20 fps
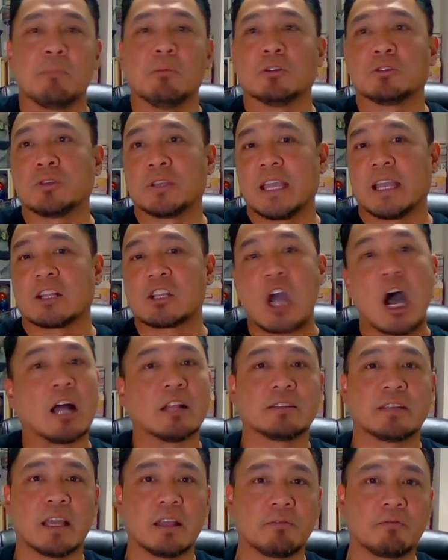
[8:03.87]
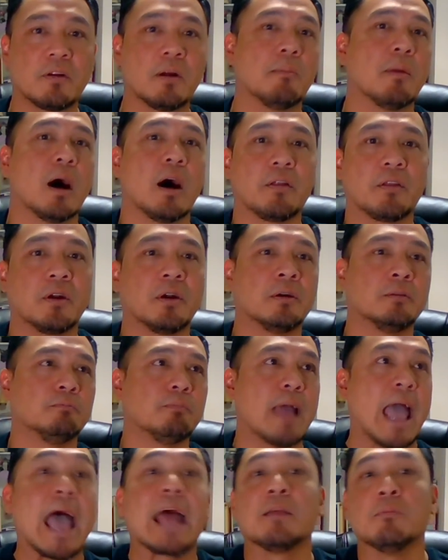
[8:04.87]
able to get content from other
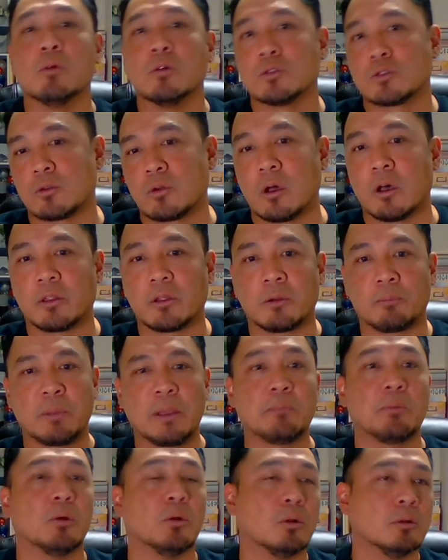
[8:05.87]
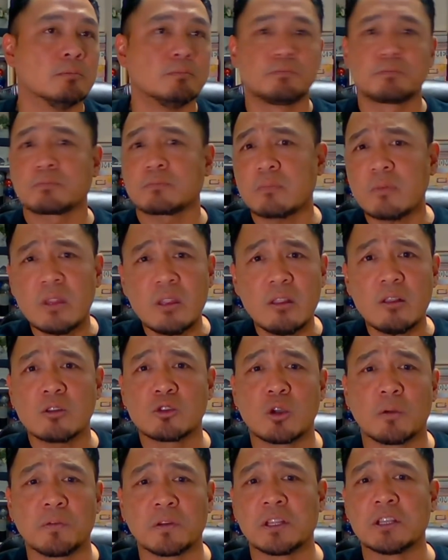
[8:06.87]
animals or other people,
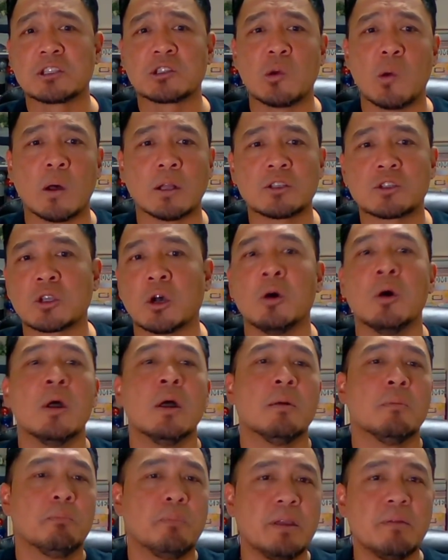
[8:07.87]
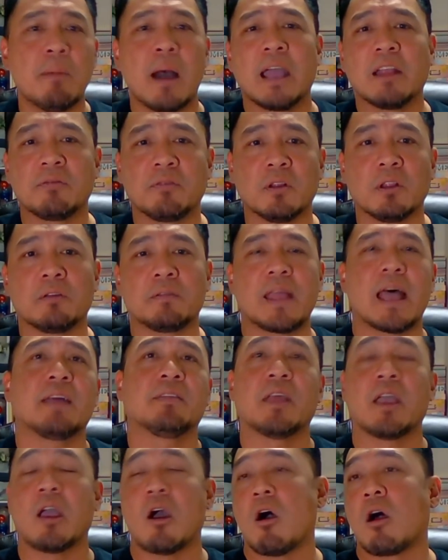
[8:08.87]
so forth and so on. So be mindful of
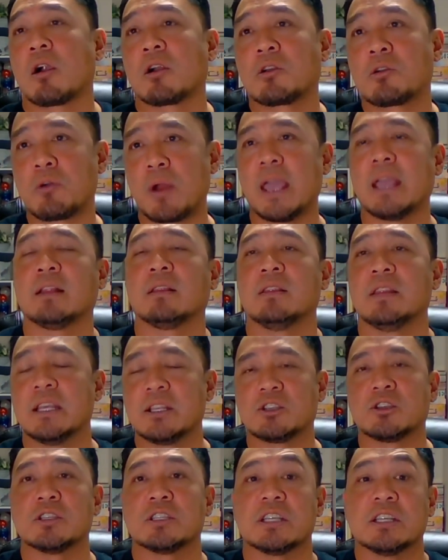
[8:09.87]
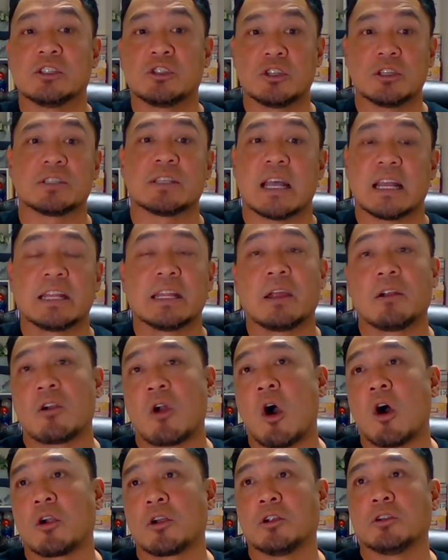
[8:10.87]
that. They are great niches. It's just that they're
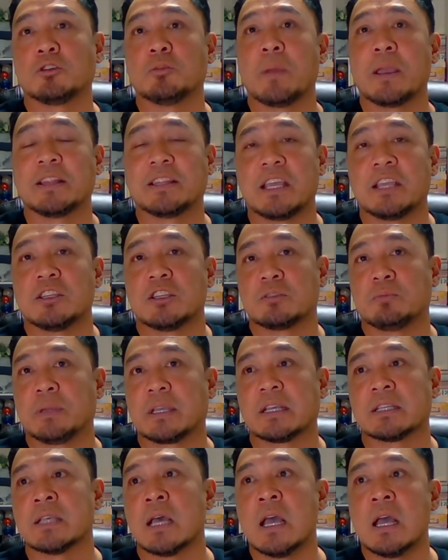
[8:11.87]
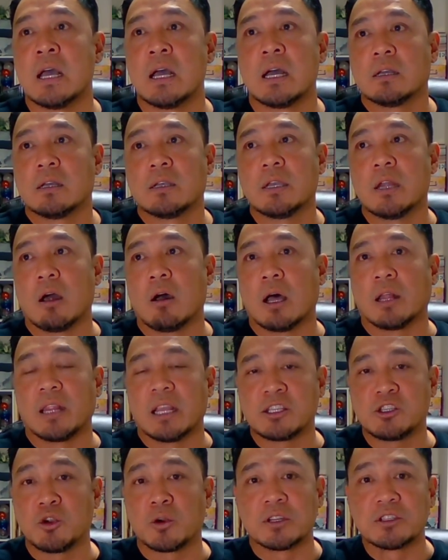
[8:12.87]
harder to maintain, just because,
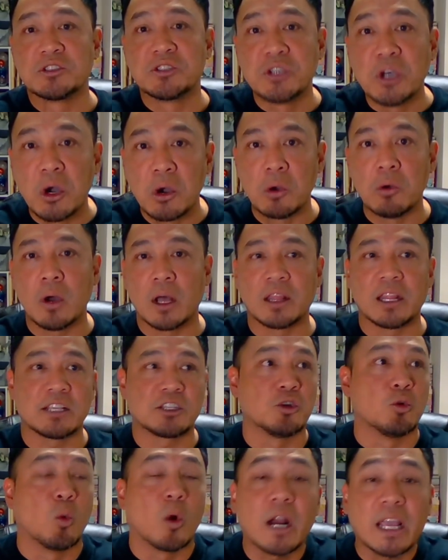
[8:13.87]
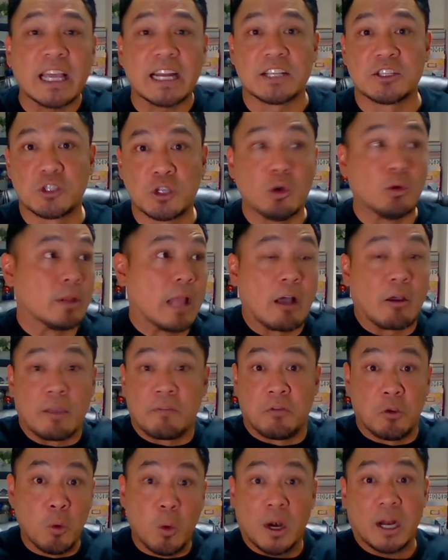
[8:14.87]
unless you're a zoo, unless you work at a zoo. Now,
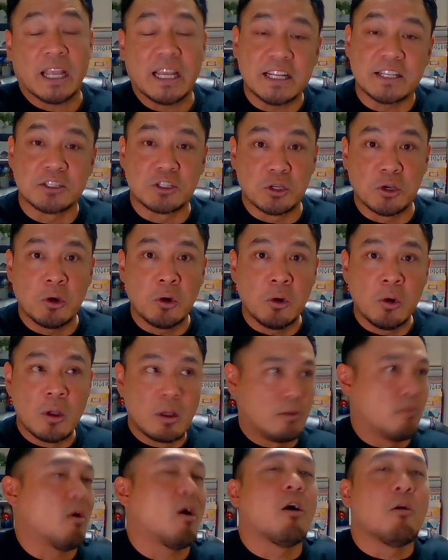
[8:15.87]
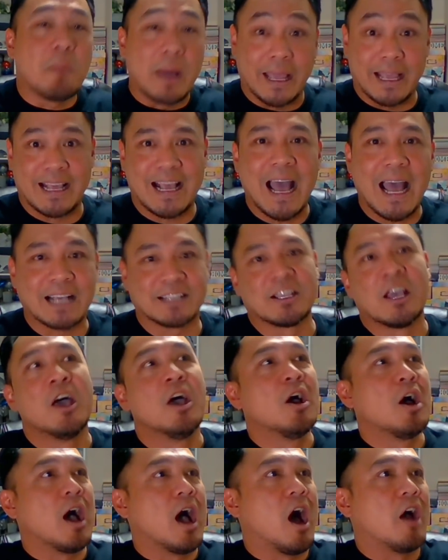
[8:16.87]
if you work at a zoo, oh my gosh,
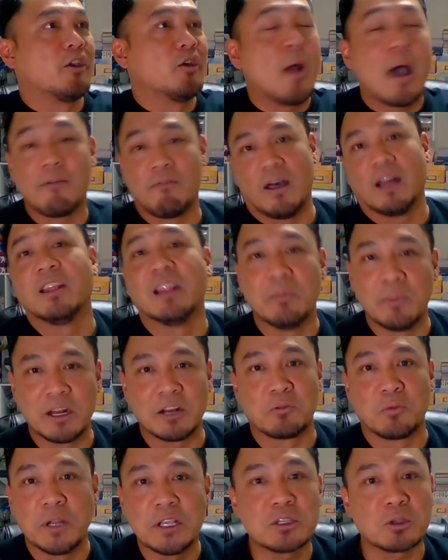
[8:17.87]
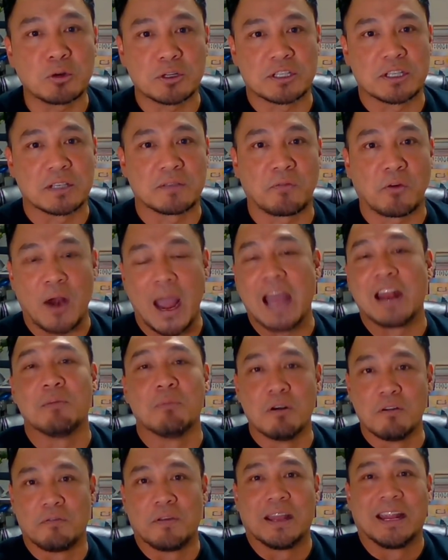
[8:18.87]
you have unlimited resources for
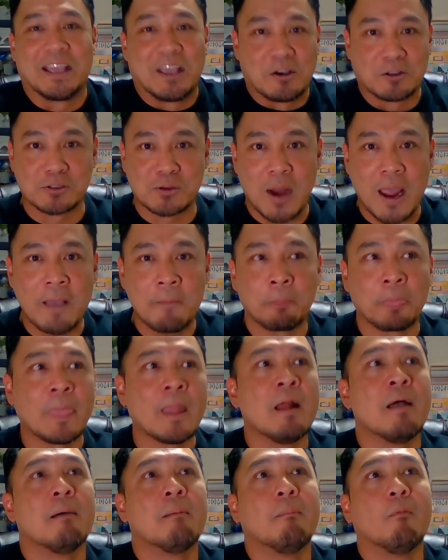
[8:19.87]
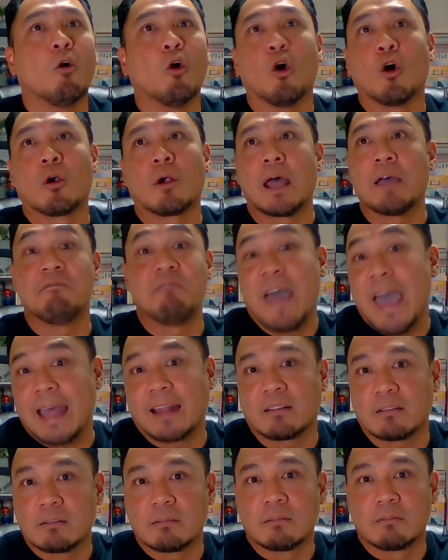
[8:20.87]
animal videos, right? Or a
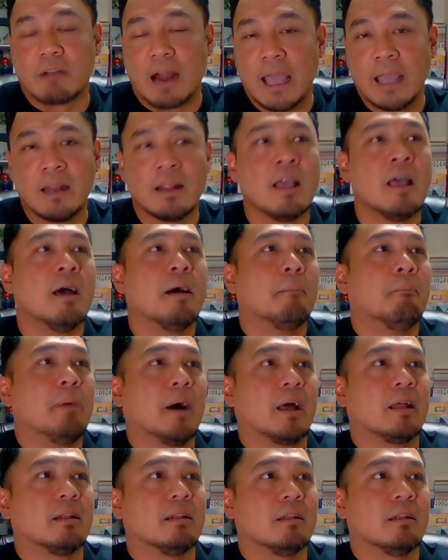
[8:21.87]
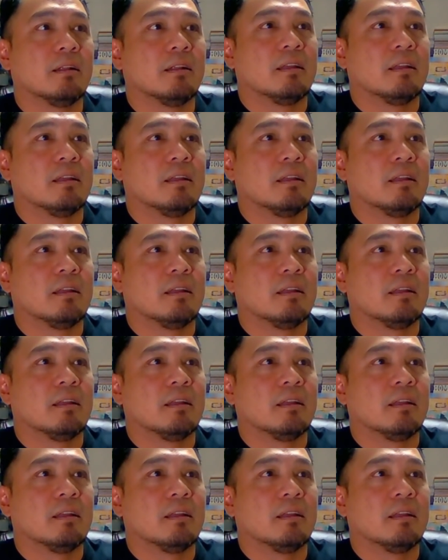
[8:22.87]
vet, right? But